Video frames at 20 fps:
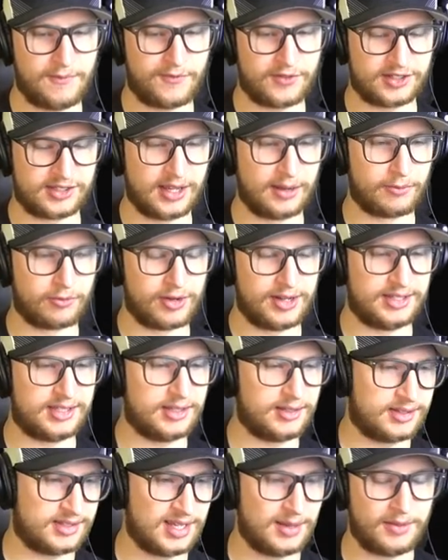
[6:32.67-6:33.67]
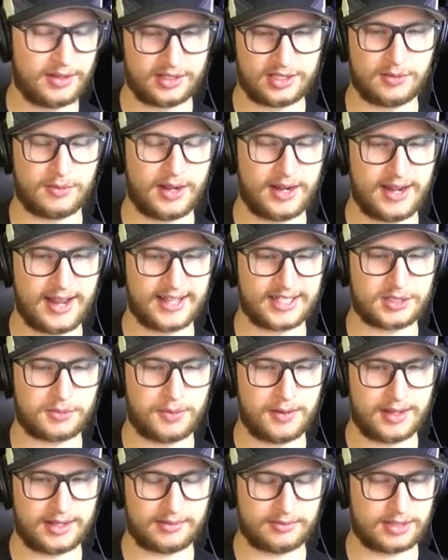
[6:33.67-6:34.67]
for some reason, simming to my next
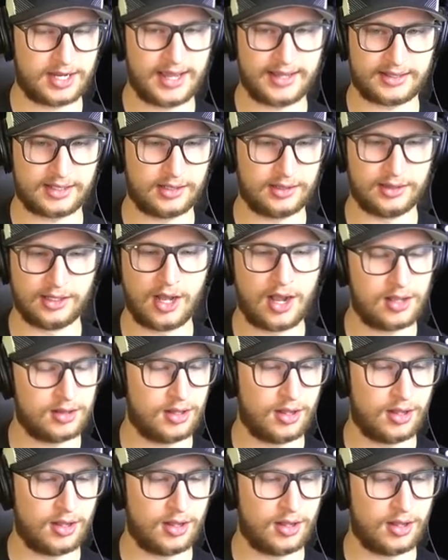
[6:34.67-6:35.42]
pick takes a lot